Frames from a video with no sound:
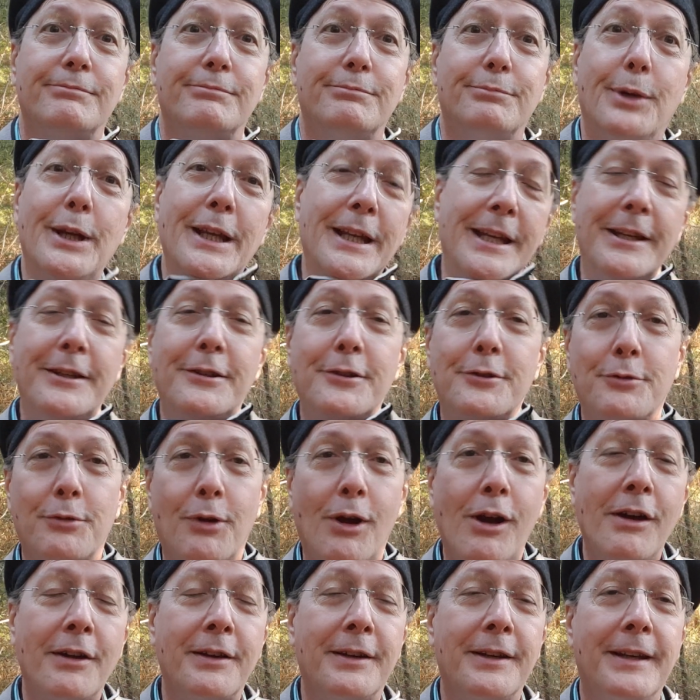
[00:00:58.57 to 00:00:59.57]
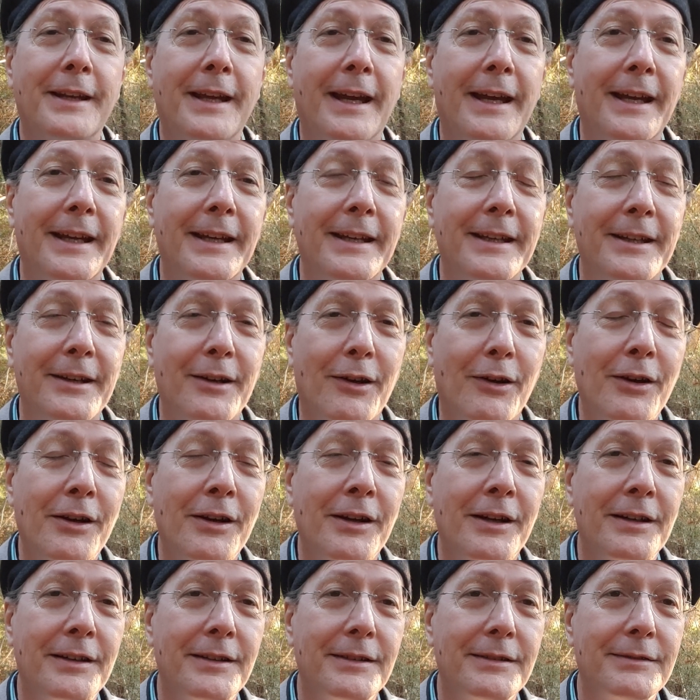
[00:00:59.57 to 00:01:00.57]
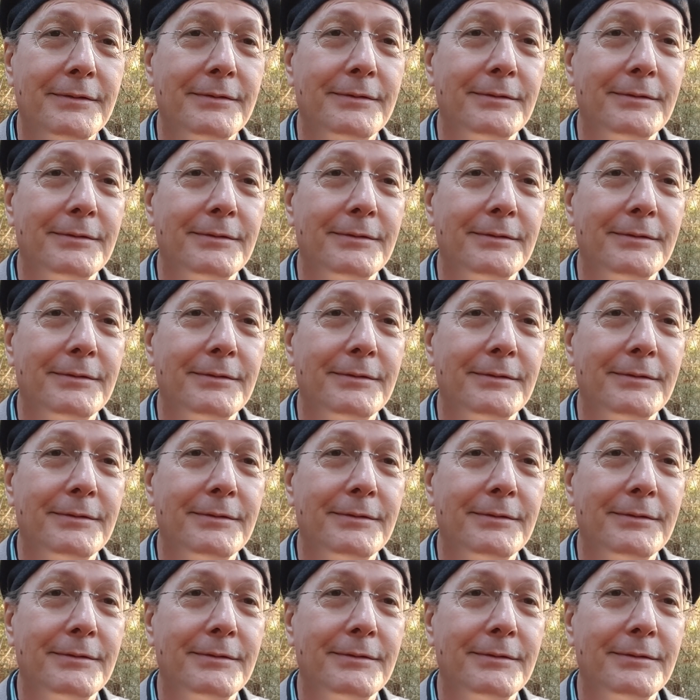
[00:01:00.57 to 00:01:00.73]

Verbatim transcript: We need to draw today in art.